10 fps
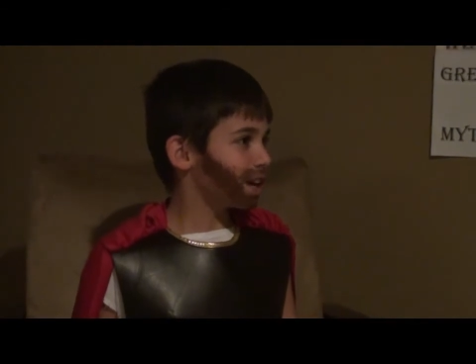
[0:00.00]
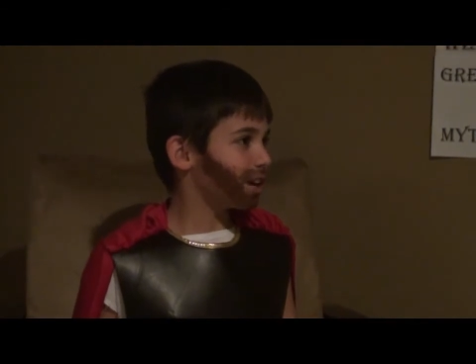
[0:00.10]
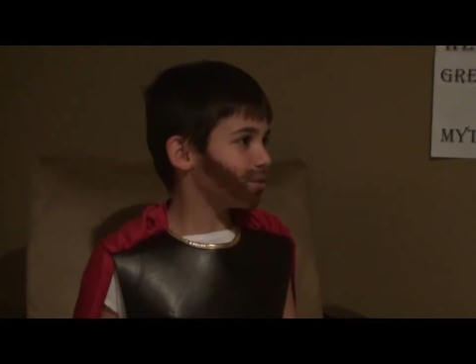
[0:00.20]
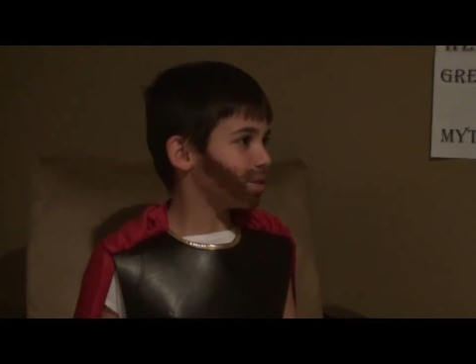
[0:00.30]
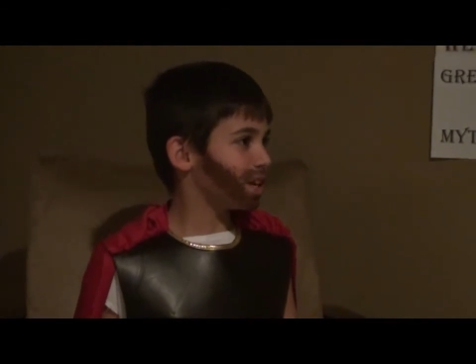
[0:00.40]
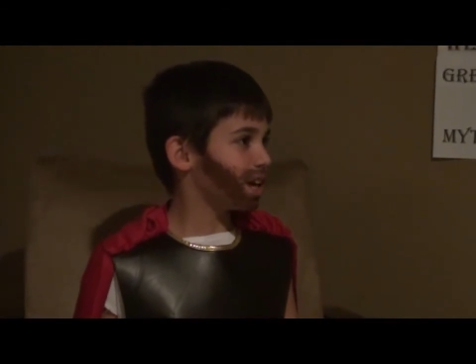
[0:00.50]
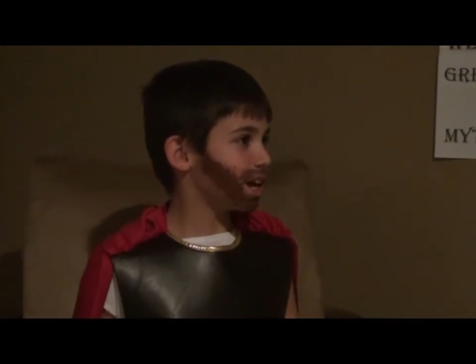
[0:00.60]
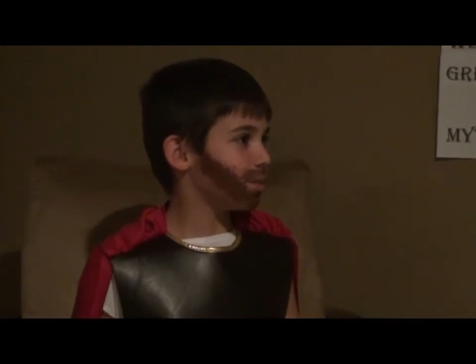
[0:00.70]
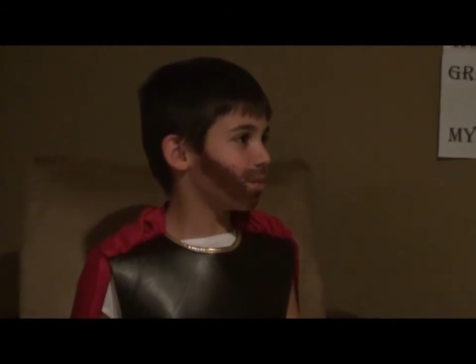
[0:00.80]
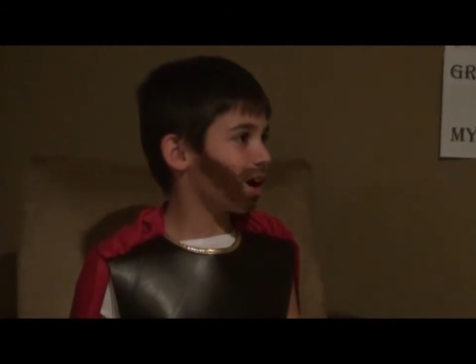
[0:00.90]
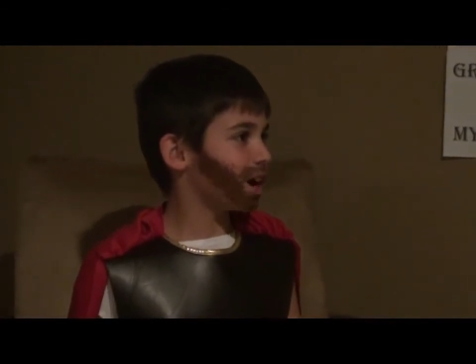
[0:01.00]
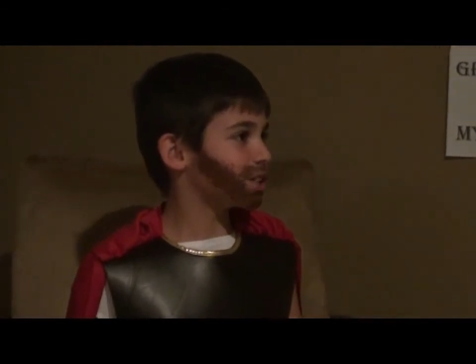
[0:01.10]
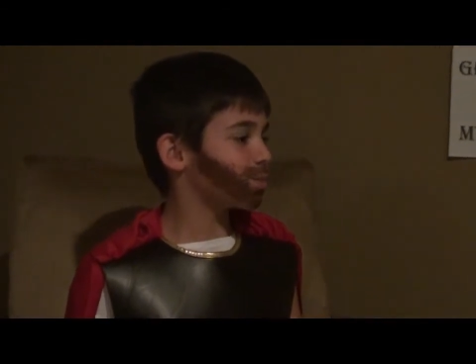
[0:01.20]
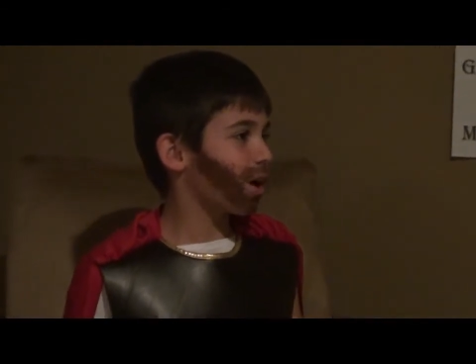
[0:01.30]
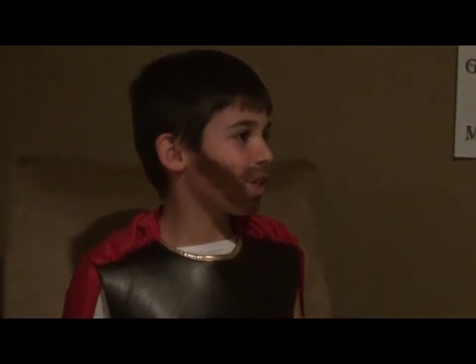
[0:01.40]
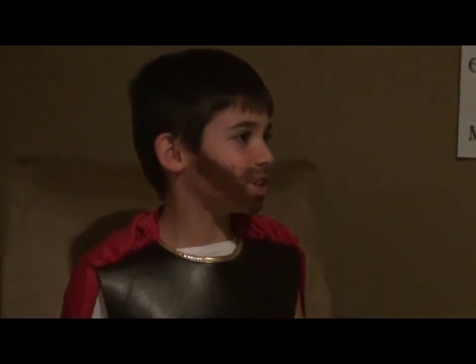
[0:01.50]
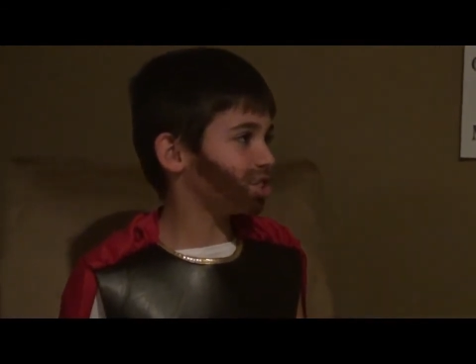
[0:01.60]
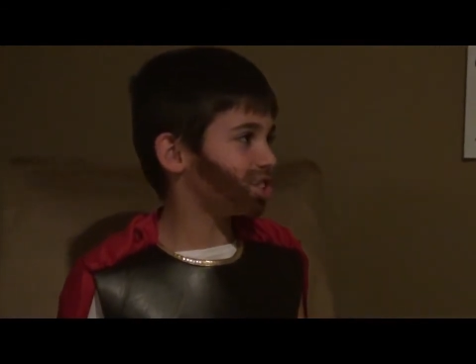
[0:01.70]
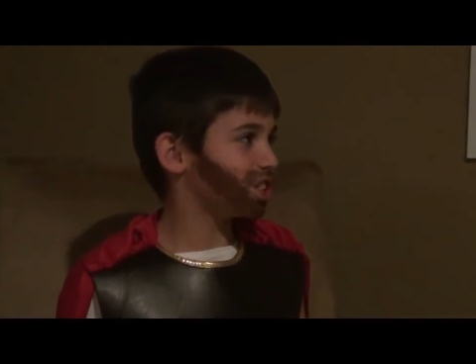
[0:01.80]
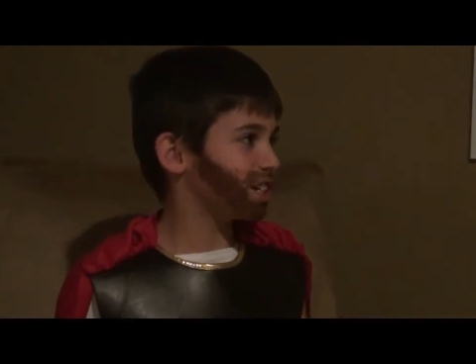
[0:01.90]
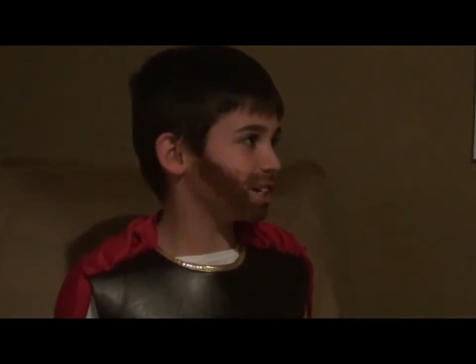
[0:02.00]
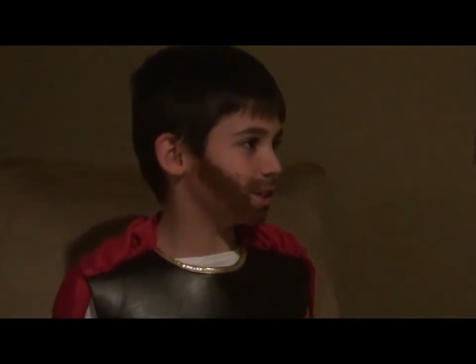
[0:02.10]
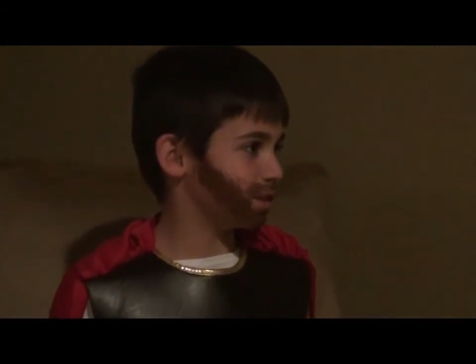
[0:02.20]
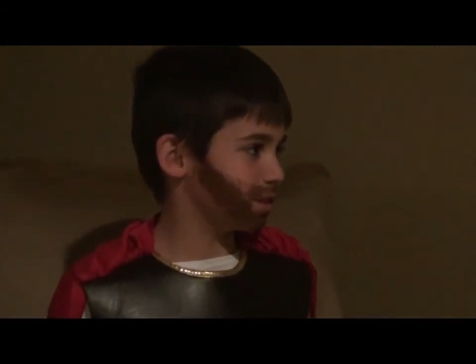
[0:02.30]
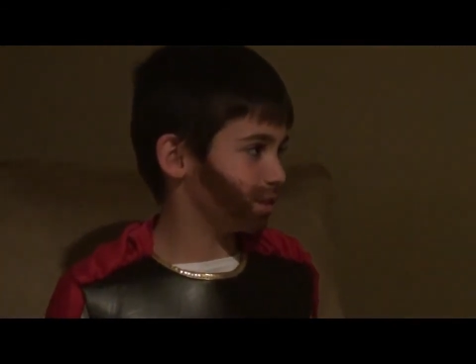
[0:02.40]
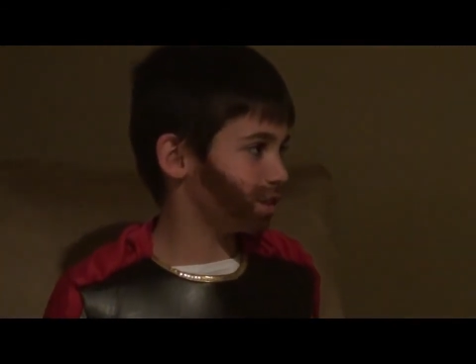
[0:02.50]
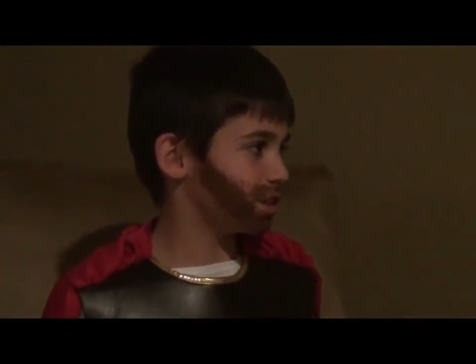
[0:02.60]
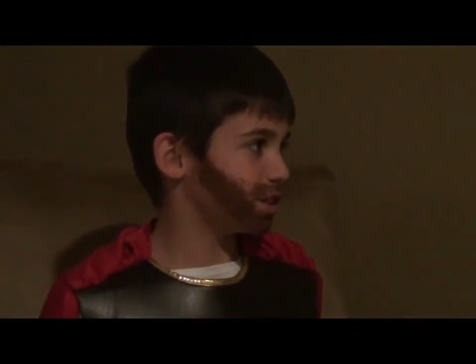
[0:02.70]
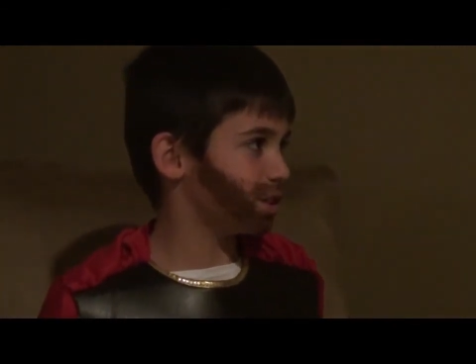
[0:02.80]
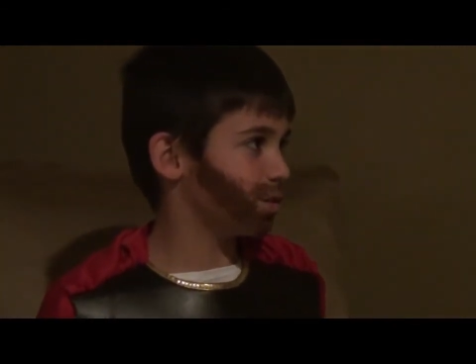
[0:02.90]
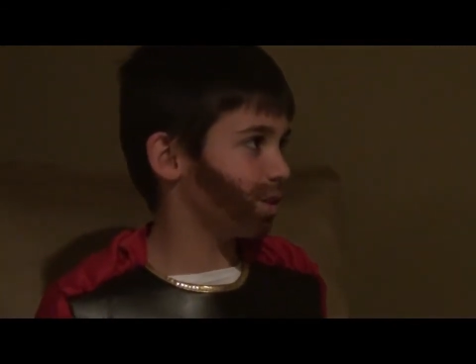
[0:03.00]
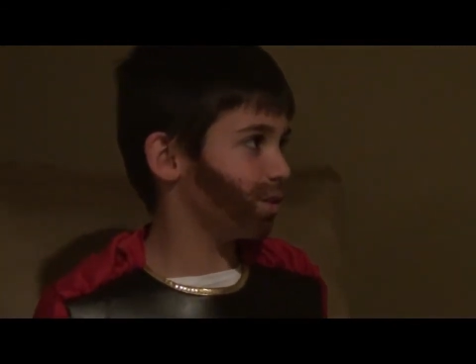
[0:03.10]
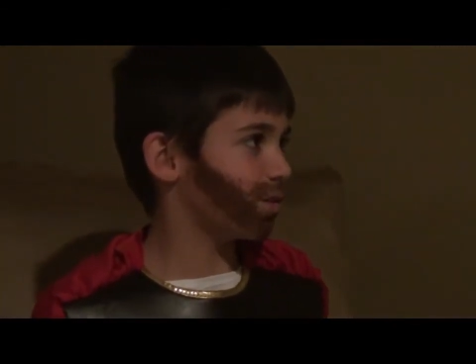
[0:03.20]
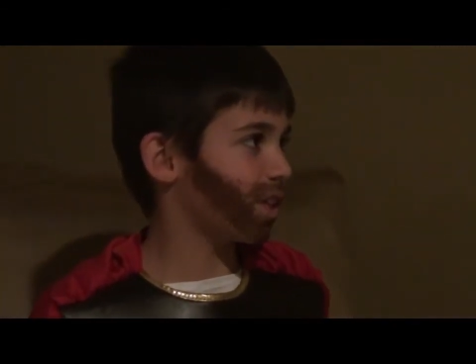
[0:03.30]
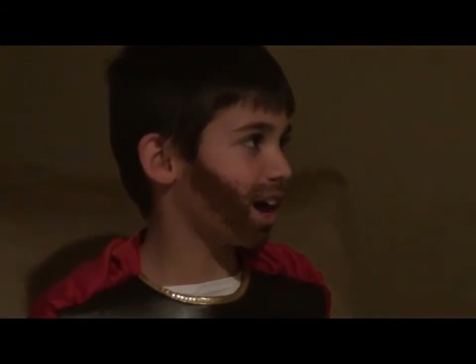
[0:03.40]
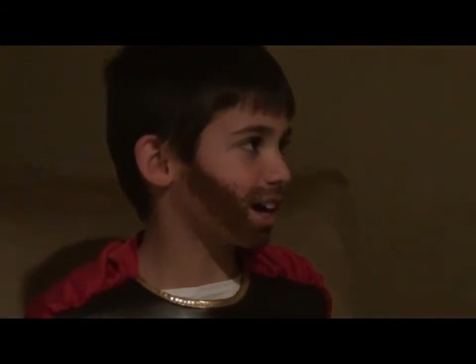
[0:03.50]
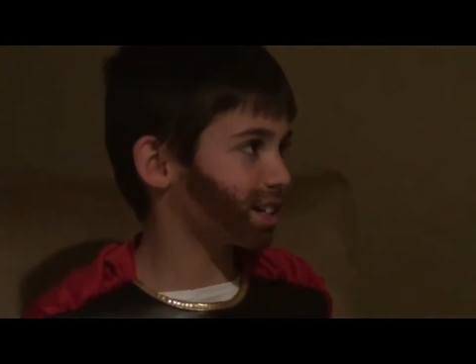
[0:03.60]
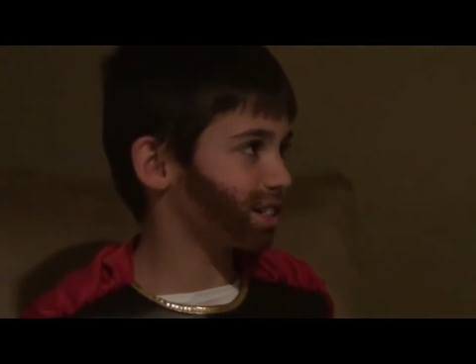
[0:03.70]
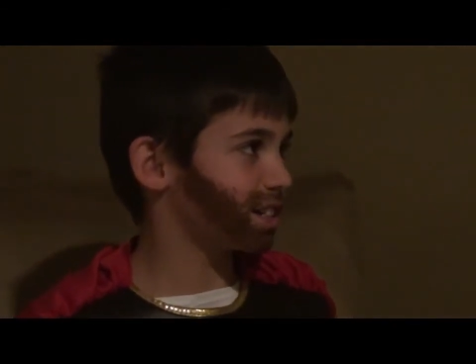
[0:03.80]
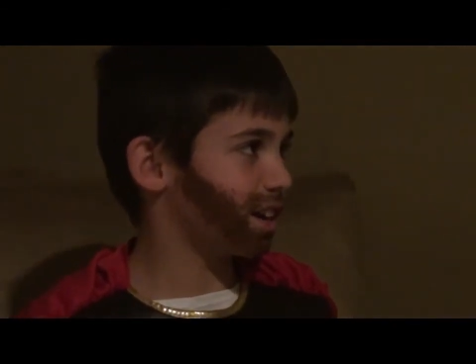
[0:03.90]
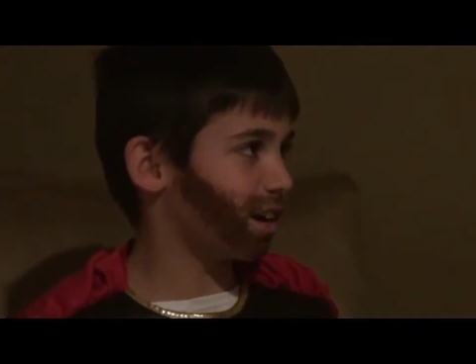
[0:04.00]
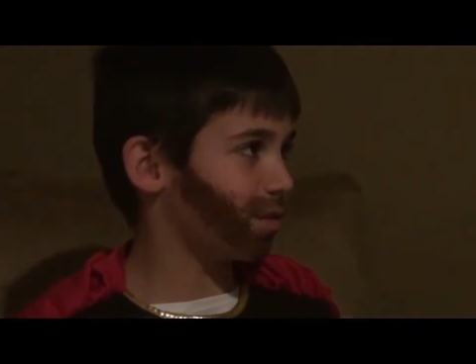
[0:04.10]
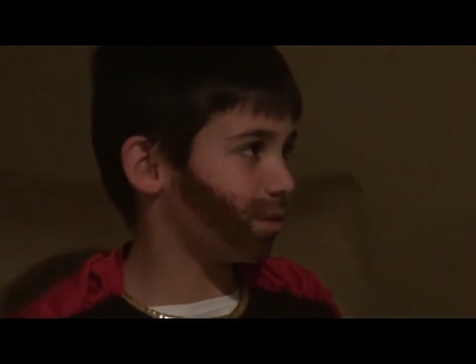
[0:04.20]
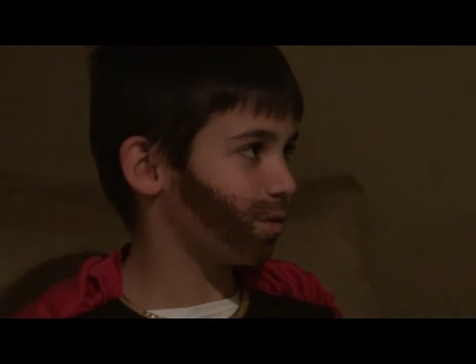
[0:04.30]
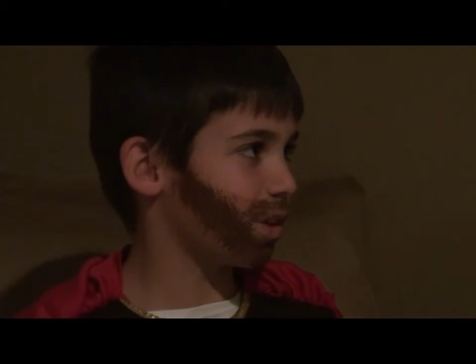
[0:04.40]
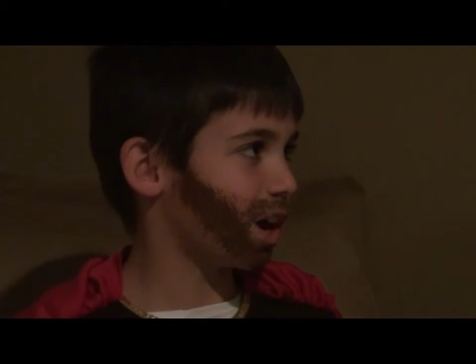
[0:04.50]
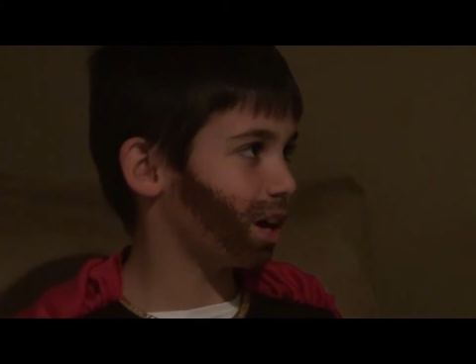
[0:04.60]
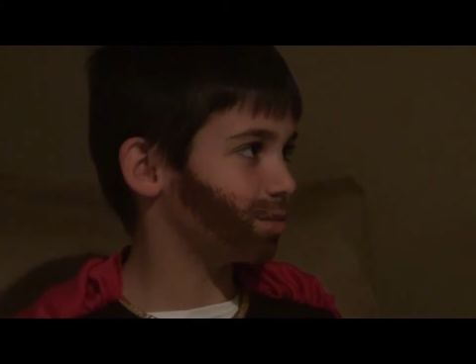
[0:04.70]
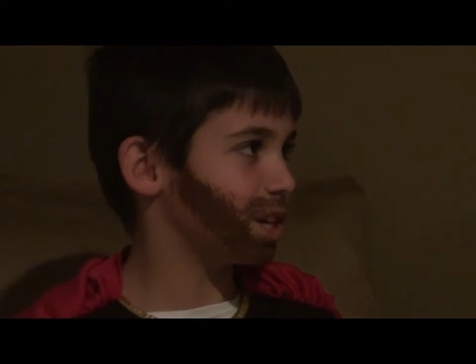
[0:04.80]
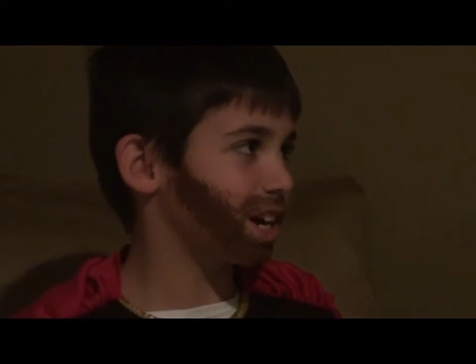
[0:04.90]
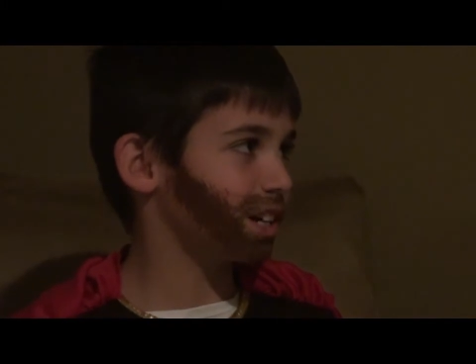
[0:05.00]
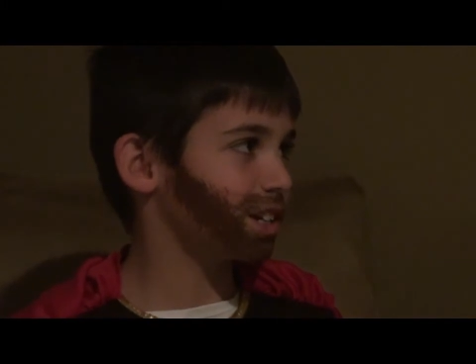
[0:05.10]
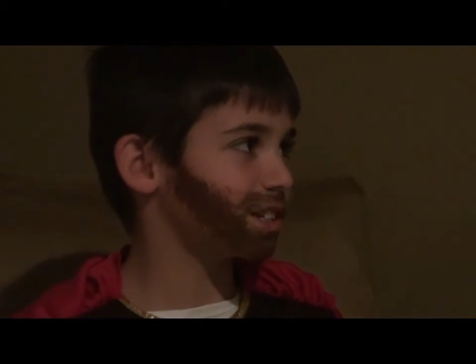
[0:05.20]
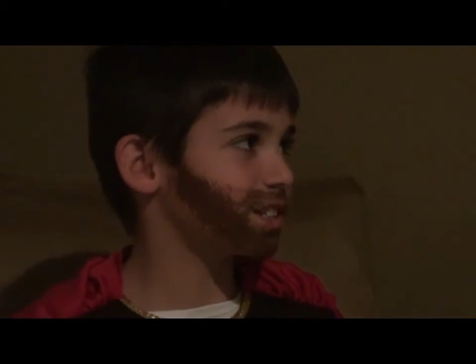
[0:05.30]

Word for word: gave me a bronze polished shield to reflect off objects.